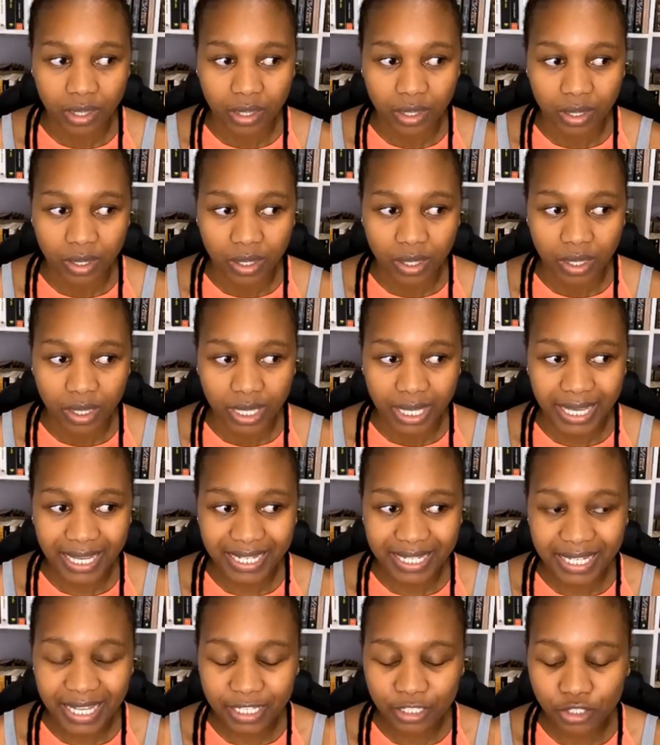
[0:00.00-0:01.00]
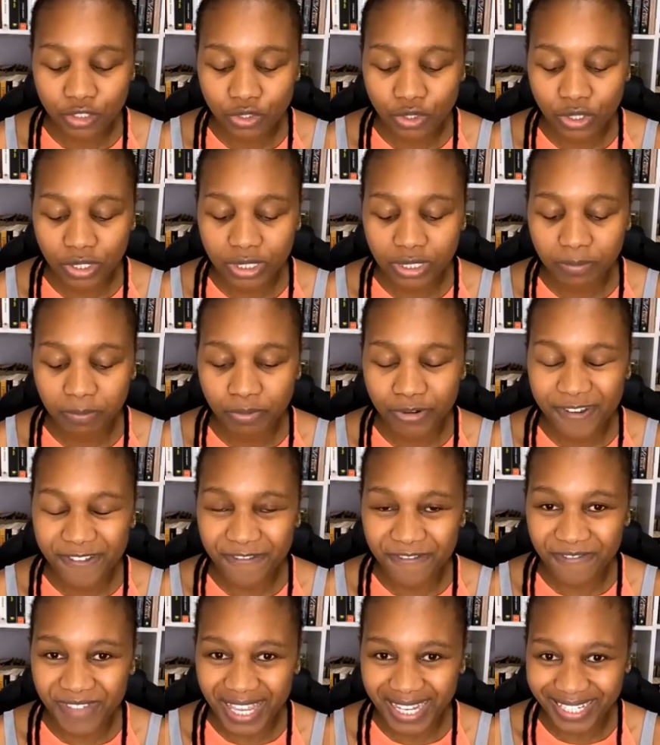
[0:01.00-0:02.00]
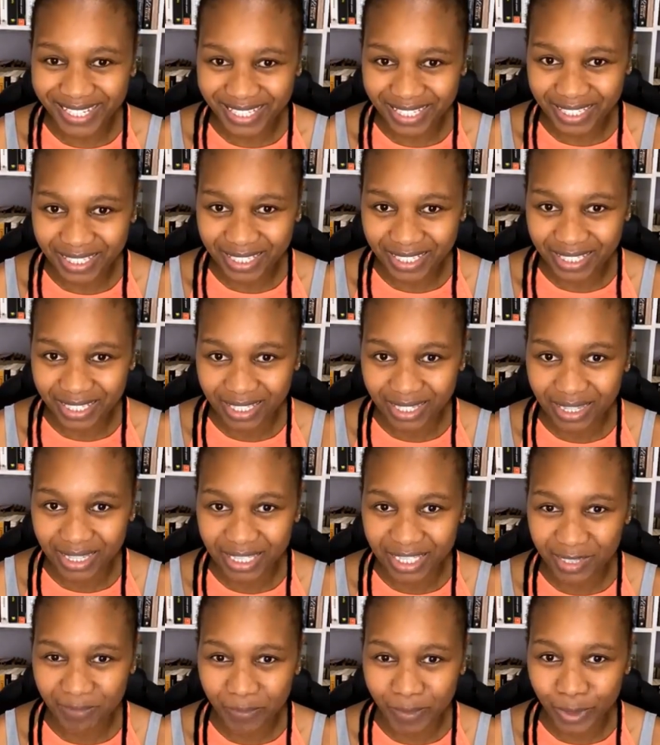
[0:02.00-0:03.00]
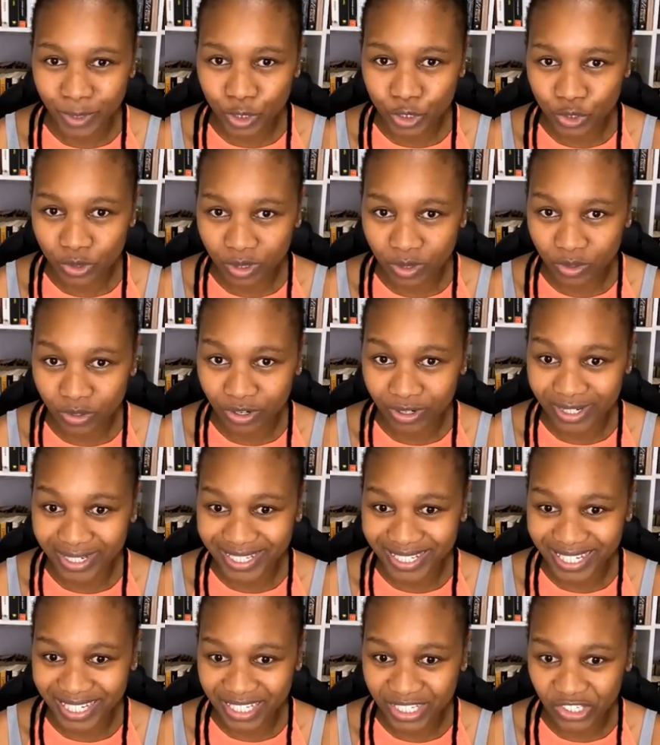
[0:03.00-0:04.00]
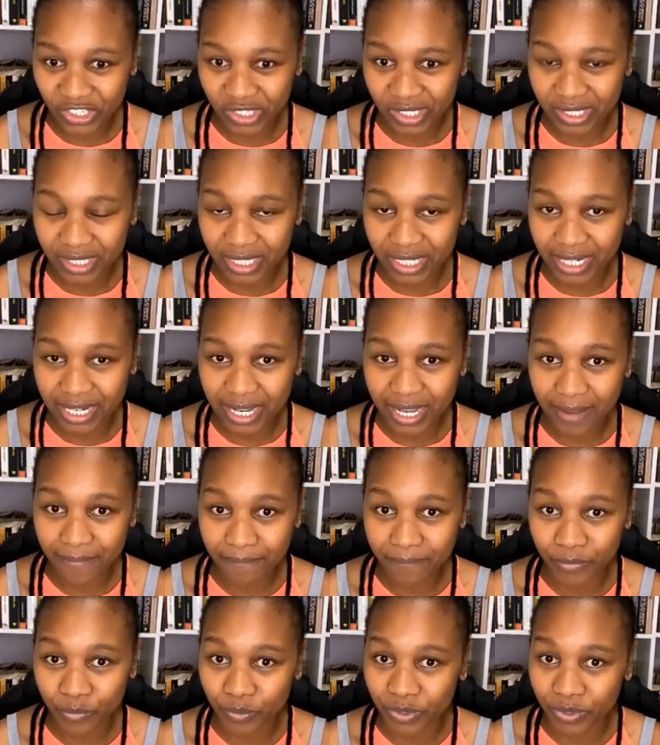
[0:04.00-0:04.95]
It does not prevent the spiritual connotations that come with these